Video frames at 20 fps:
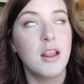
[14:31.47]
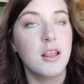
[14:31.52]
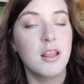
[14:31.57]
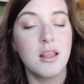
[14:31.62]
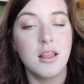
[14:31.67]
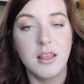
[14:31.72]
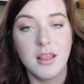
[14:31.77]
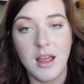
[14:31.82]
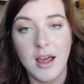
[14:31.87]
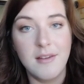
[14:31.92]

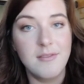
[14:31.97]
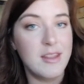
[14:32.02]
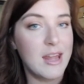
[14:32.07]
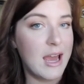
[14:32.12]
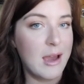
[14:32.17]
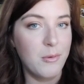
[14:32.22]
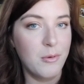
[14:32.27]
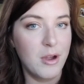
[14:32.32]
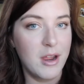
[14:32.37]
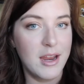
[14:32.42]
Love
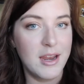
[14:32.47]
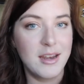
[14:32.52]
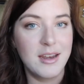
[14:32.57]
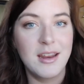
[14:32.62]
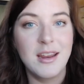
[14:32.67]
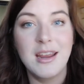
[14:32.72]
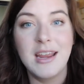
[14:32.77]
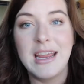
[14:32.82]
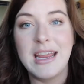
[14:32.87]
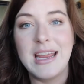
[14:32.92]
that
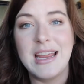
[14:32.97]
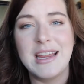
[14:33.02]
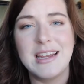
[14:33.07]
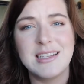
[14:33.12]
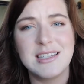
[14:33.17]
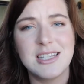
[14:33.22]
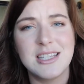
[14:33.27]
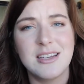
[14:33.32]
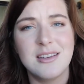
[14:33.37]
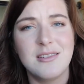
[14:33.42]
one.
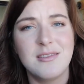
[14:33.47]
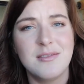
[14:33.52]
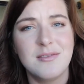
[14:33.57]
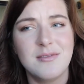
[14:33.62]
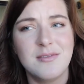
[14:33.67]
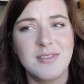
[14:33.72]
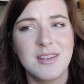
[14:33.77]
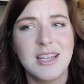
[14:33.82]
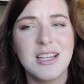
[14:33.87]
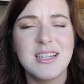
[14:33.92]
Its
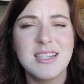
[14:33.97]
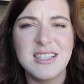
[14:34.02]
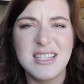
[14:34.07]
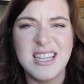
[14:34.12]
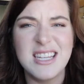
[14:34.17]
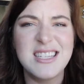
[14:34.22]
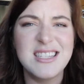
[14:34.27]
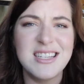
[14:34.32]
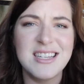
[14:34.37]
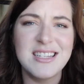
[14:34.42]

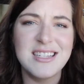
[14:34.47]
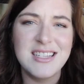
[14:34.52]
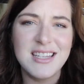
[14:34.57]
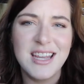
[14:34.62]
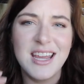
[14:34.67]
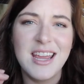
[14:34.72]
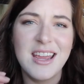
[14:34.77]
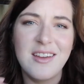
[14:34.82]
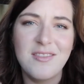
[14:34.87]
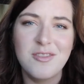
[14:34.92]

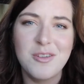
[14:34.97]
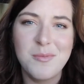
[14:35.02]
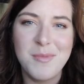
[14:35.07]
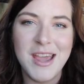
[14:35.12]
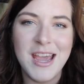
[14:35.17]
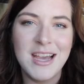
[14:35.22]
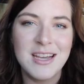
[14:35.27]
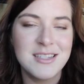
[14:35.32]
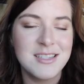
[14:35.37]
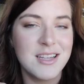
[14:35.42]
consistency of the
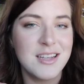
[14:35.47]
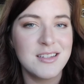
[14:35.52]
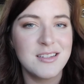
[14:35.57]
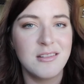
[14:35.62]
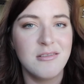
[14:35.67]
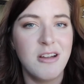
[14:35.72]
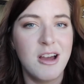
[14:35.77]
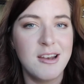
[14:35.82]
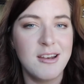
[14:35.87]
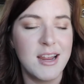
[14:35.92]
mask is
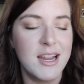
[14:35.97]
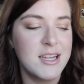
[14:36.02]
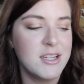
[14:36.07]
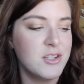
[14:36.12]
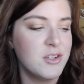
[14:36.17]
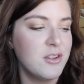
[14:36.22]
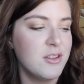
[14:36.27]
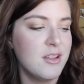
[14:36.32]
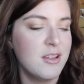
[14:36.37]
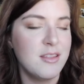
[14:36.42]
a lot
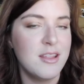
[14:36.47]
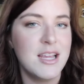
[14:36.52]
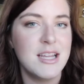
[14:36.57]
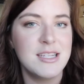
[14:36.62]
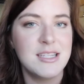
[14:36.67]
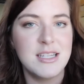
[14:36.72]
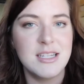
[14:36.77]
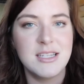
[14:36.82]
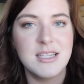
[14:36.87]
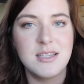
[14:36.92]
nicer than
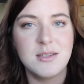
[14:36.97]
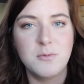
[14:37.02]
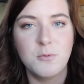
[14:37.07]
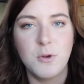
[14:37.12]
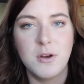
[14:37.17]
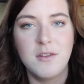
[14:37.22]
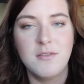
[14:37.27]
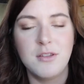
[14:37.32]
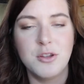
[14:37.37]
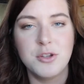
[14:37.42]
this. This is
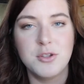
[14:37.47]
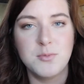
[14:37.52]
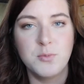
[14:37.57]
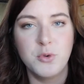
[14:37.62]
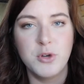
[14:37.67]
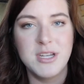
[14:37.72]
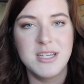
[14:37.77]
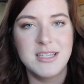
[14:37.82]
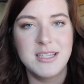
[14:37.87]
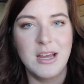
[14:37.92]
one of those
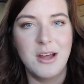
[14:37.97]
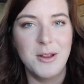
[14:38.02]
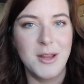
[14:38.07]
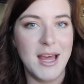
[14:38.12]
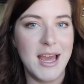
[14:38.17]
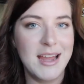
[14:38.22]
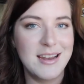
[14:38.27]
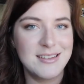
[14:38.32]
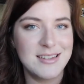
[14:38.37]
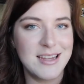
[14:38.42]
moist
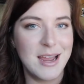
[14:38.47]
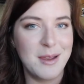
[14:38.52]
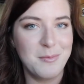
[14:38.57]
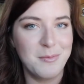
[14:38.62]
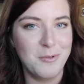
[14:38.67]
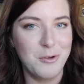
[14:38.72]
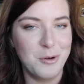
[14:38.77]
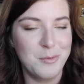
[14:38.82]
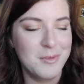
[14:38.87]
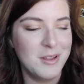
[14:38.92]
towelette
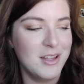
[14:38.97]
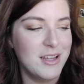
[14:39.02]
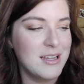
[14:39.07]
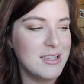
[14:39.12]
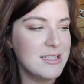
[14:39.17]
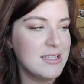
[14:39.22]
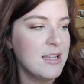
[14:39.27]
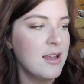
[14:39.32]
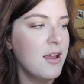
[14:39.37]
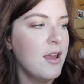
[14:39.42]
type
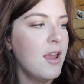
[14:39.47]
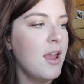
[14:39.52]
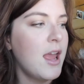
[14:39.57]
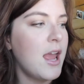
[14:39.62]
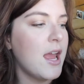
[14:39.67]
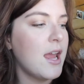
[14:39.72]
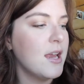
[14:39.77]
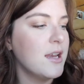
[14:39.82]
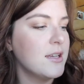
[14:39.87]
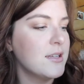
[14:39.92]
formulas,
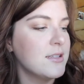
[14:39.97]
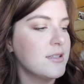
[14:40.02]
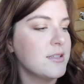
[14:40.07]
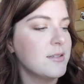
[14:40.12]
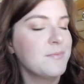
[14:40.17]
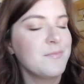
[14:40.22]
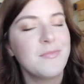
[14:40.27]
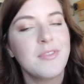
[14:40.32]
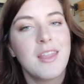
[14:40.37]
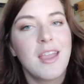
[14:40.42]
and
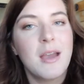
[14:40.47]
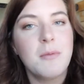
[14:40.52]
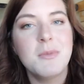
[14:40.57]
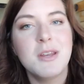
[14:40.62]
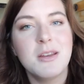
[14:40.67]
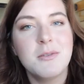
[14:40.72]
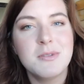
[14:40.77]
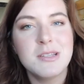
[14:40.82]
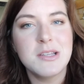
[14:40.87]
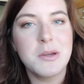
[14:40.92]
I
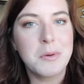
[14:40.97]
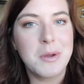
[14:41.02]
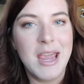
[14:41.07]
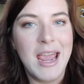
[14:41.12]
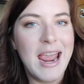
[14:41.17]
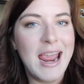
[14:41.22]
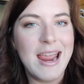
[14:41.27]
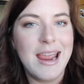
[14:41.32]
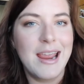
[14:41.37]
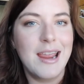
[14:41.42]
mean, it was
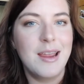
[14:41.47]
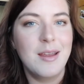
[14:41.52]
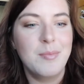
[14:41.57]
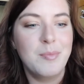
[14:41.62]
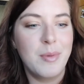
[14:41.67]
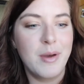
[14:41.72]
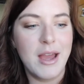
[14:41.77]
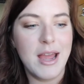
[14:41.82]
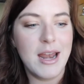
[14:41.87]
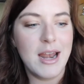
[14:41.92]
okay,
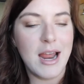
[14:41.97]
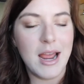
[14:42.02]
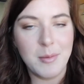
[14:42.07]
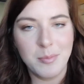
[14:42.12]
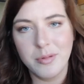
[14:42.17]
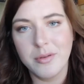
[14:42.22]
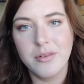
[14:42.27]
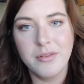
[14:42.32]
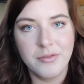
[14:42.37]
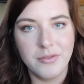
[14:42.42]
but I
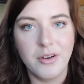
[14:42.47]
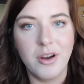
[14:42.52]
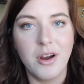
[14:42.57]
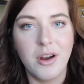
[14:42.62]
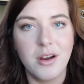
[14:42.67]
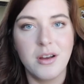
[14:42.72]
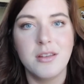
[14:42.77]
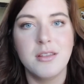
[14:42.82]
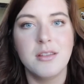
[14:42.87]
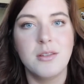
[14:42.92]

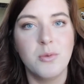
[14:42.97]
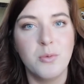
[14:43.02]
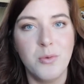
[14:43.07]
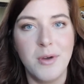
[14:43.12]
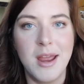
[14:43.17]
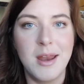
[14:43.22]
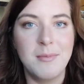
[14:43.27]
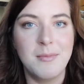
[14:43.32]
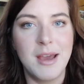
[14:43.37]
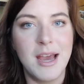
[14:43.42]
prefer the
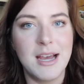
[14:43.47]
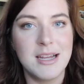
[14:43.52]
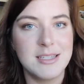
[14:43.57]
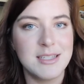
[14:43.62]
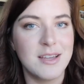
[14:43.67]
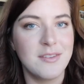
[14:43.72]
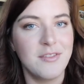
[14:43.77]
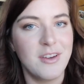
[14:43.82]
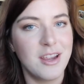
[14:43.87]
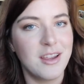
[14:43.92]
When
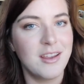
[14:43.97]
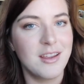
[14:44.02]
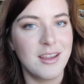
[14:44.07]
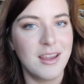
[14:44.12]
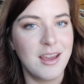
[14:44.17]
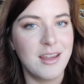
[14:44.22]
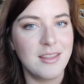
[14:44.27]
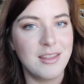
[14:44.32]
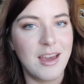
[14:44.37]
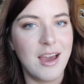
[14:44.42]
mask if I can
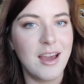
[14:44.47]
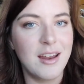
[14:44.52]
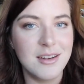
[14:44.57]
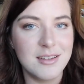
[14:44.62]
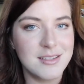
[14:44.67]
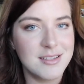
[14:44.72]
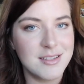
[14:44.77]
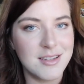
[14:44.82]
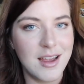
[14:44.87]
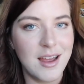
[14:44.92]
get that
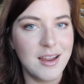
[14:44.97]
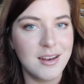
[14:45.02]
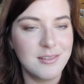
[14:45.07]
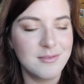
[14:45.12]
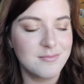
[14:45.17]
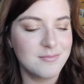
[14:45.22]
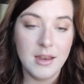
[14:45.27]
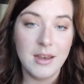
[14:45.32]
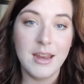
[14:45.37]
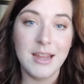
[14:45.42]
instead.
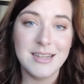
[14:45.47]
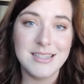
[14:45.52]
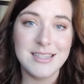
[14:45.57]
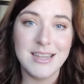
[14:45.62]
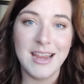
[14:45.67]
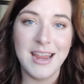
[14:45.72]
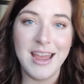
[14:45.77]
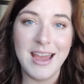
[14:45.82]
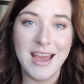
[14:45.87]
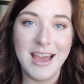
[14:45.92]
Next
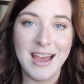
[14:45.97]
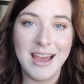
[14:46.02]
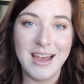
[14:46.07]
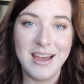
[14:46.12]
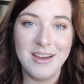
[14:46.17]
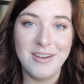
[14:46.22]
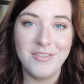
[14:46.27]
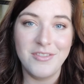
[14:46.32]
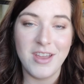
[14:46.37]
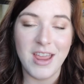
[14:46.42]
I
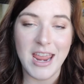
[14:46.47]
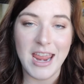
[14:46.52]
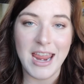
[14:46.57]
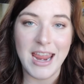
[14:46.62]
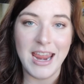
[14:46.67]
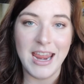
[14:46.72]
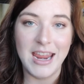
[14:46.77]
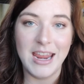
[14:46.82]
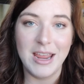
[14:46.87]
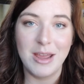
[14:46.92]
have
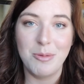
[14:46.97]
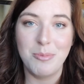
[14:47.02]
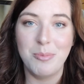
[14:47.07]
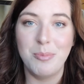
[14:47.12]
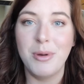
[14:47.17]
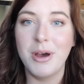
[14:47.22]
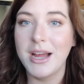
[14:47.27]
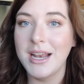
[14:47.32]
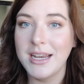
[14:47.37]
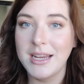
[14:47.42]
a
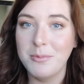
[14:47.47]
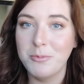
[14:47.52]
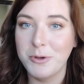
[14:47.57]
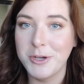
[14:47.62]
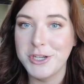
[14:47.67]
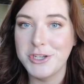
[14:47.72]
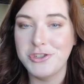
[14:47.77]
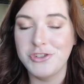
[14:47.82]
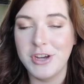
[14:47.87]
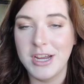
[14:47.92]
body
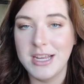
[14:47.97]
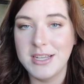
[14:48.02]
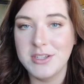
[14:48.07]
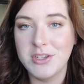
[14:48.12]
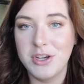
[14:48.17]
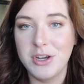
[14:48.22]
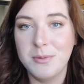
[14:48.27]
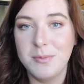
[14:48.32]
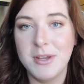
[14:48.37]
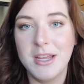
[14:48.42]

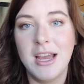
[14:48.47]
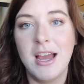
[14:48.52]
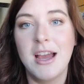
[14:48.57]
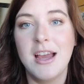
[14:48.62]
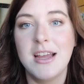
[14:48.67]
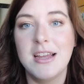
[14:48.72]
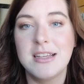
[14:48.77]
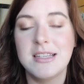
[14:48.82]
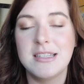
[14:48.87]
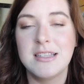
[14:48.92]
moisturizer
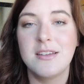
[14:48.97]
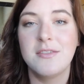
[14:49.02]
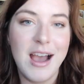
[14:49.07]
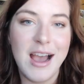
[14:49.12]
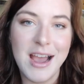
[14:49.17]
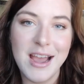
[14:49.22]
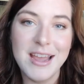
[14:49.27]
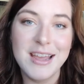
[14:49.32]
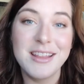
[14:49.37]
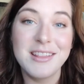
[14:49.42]
because
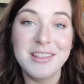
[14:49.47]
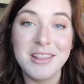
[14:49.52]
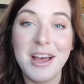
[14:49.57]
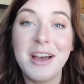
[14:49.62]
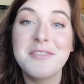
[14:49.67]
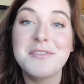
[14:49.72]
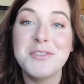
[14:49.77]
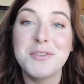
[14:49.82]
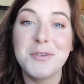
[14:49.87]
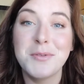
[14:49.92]
I
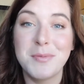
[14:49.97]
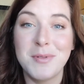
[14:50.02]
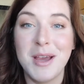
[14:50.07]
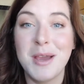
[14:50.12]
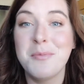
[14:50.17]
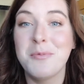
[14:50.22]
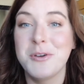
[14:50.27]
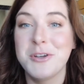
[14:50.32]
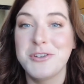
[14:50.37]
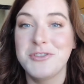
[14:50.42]
love to
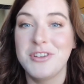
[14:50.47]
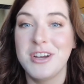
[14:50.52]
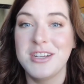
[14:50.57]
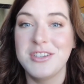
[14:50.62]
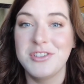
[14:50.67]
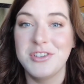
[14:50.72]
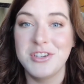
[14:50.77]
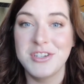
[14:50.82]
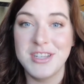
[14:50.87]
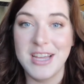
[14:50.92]
apply
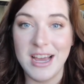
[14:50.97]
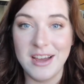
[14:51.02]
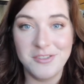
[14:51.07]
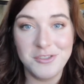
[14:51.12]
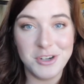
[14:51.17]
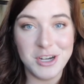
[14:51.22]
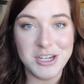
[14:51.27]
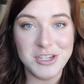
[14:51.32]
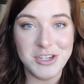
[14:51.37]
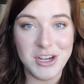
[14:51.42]
moisturizers
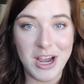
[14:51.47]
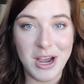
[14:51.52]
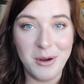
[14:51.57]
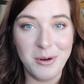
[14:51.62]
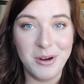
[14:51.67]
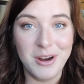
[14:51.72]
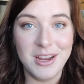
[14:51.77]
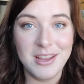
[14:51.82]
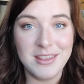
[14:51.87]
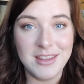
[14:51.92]
after I
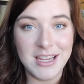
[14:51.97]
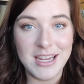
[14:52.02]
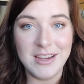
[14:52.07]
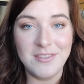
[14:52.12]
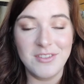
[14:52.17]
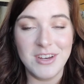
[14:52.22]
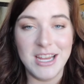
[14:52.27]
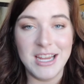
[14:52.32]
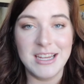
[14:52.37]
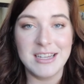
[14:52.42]
shower in the
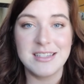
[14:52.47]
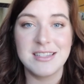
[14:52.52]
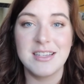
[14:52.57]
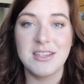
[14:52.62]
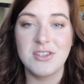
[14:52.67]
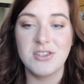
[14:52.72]
evenings.